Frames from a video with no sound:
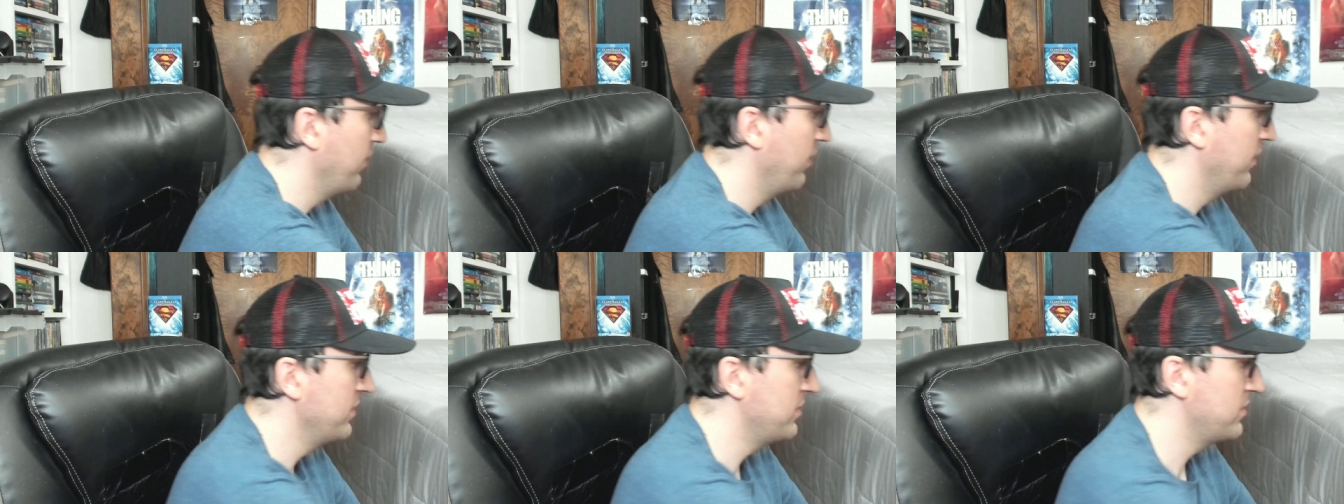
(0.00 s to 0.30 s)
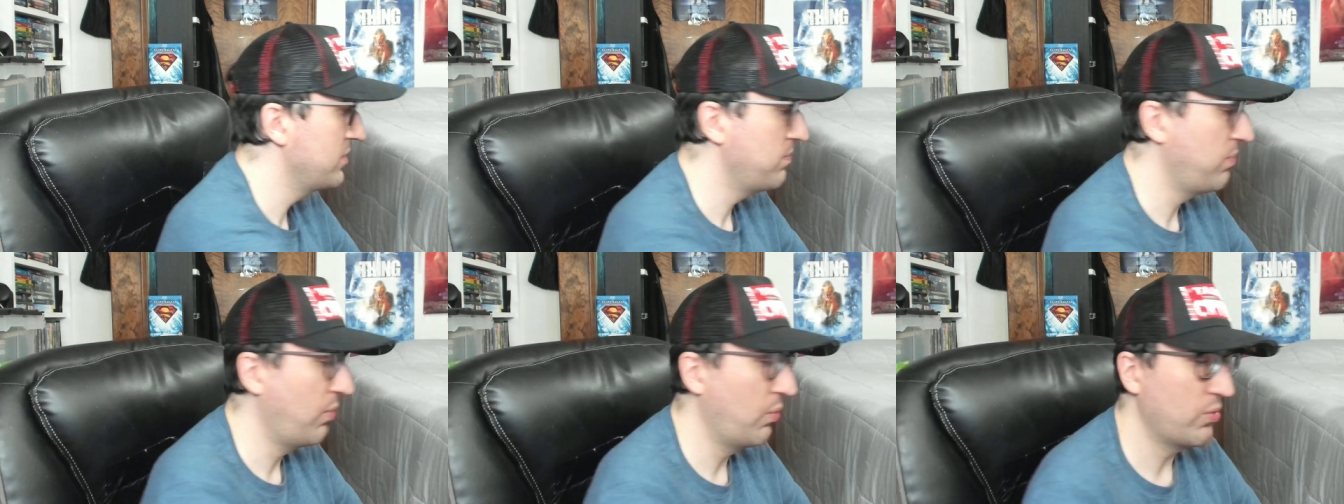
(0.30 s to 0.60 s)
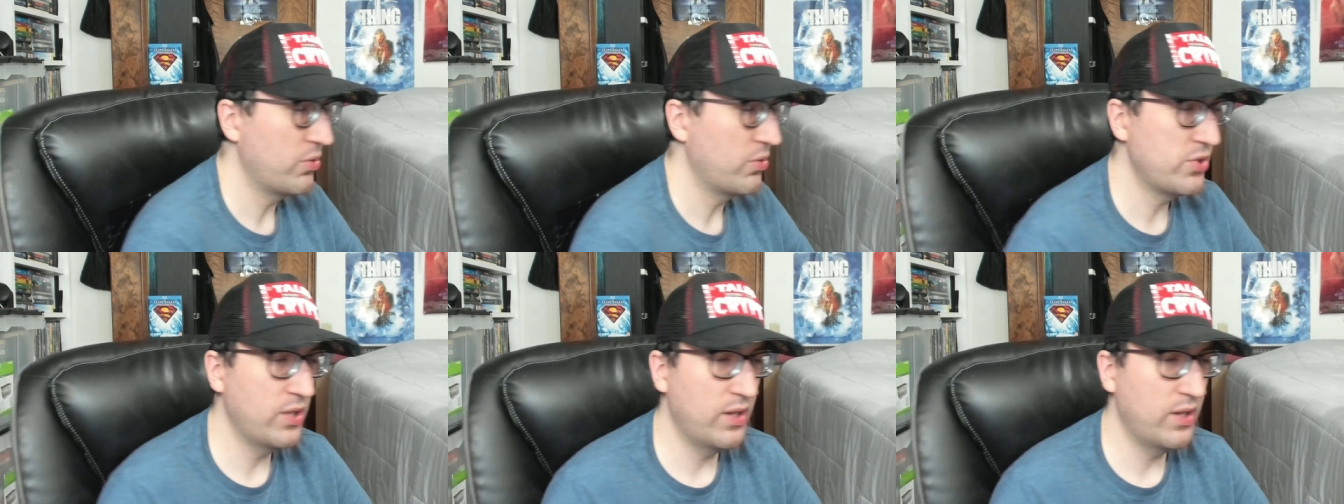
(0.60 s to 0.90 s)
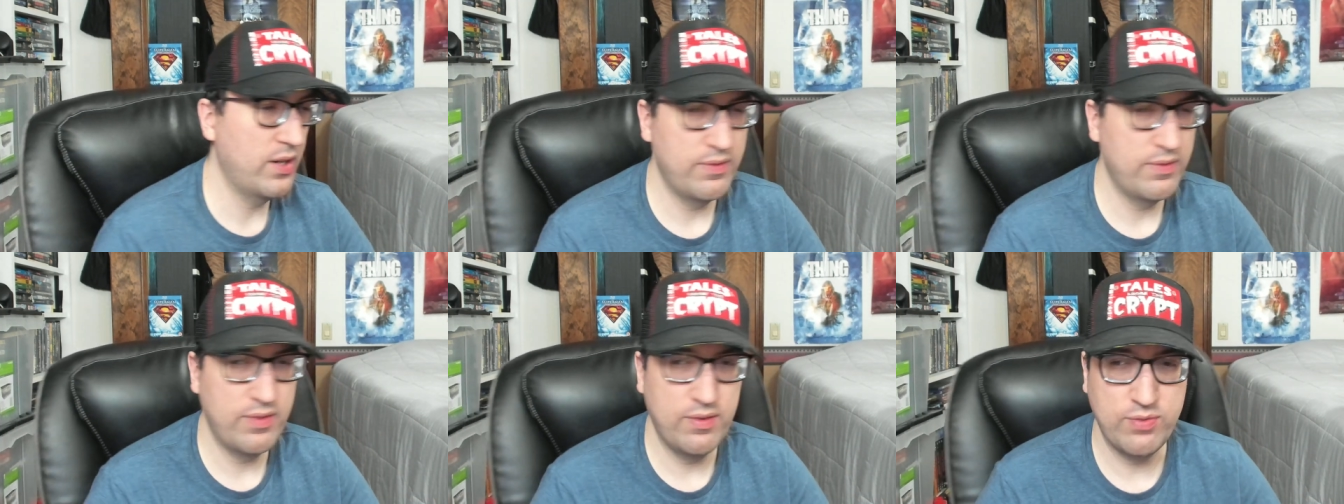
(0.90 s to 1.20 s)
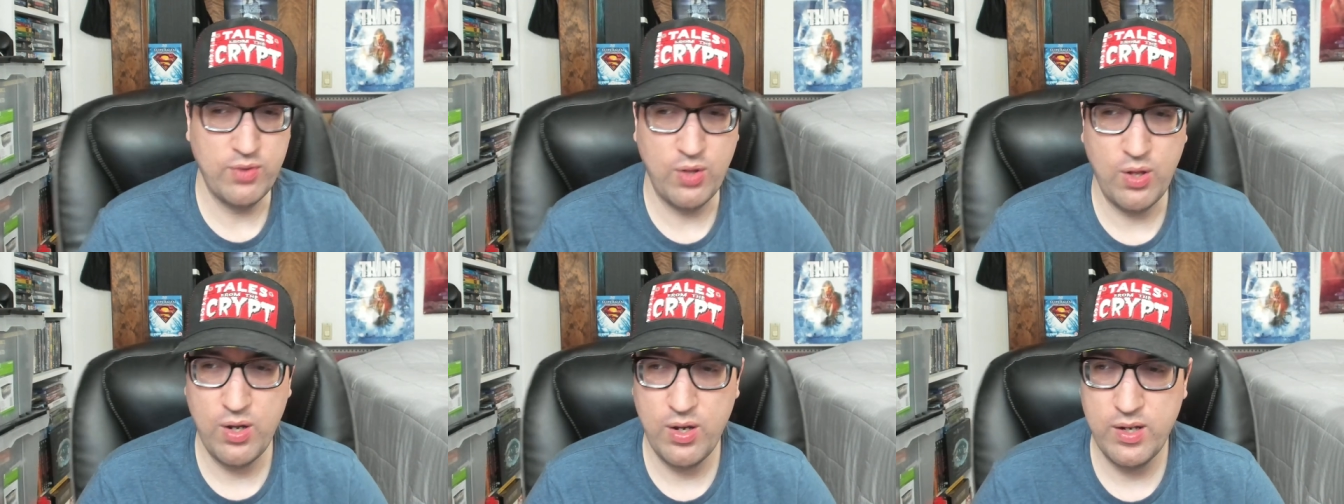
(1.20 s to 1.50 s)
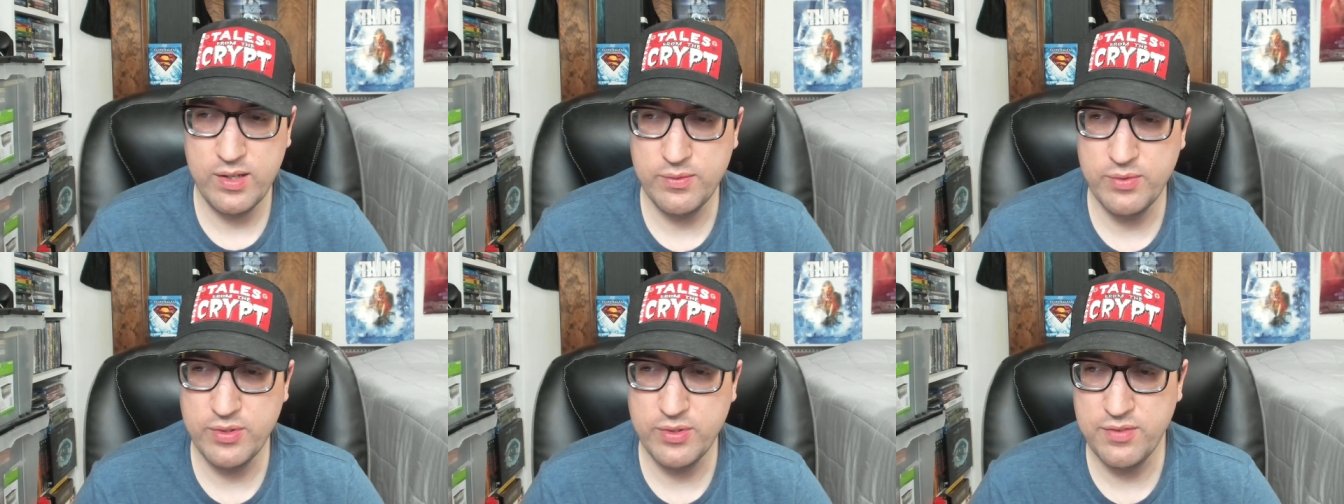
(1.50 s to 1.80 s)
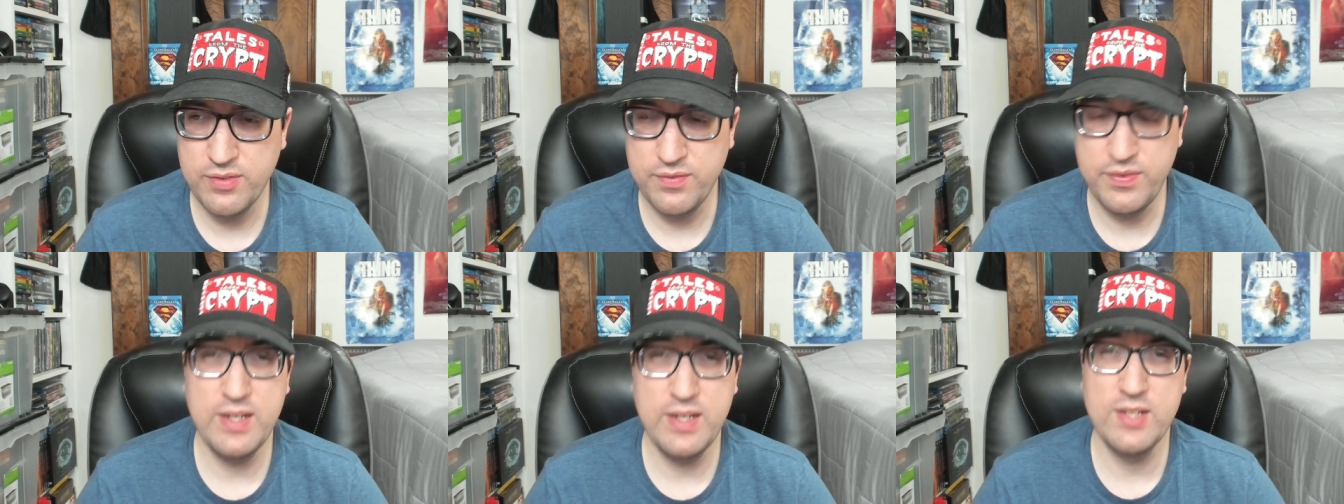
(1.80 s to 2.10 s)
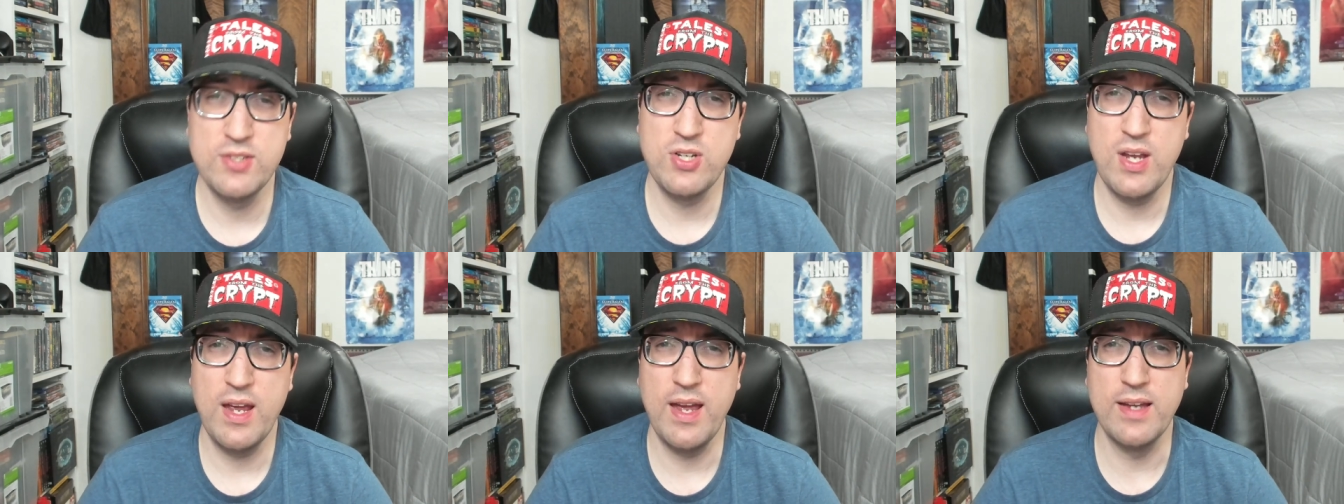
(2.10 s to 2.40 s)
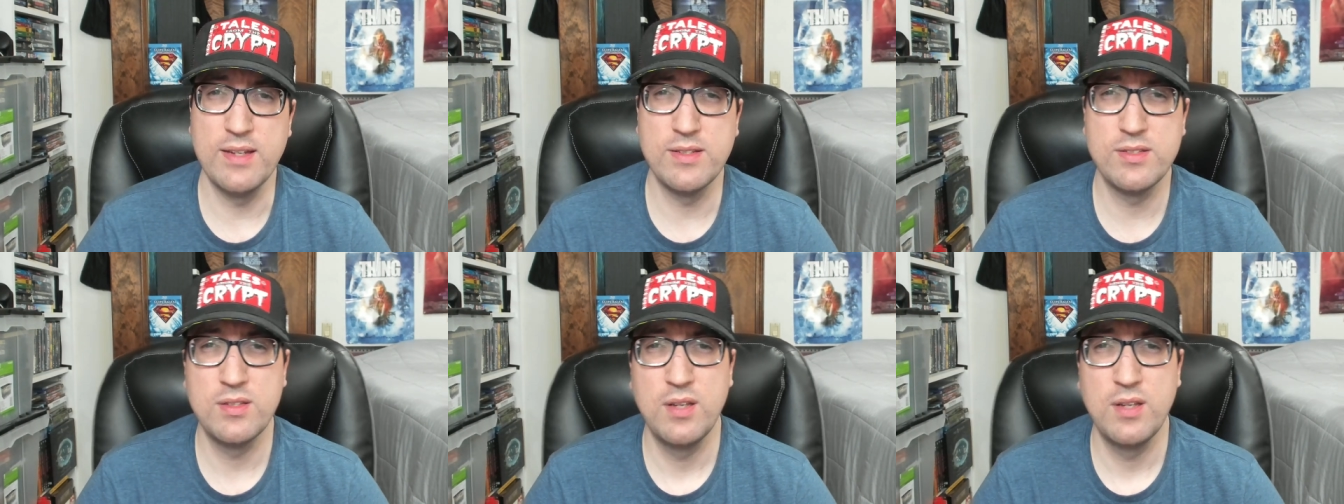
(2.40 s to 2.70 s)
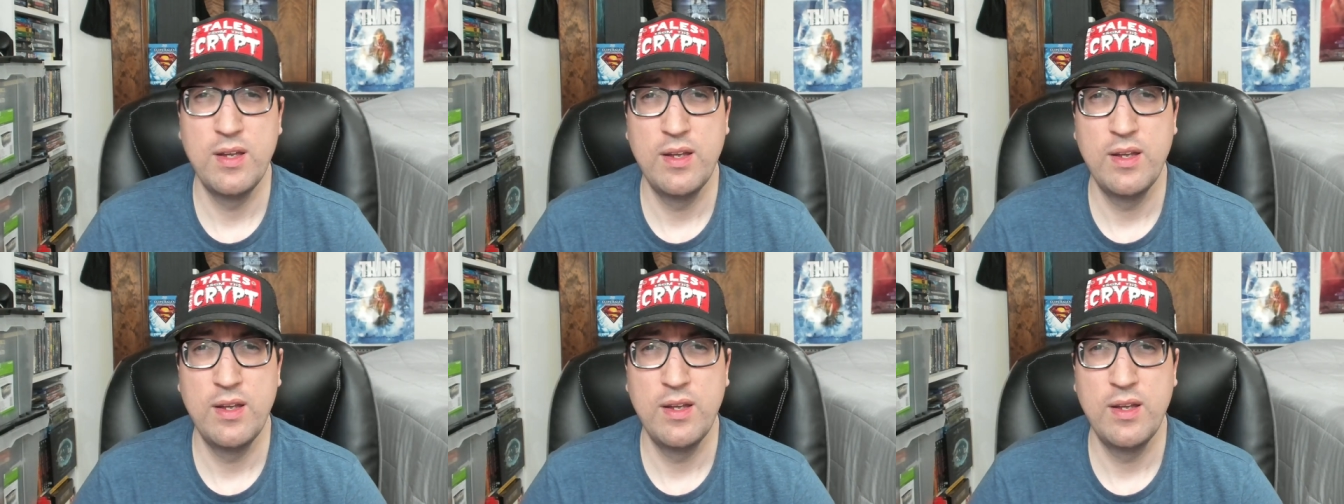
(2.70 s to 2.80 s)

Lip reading: this portion of the vlog with the VHS.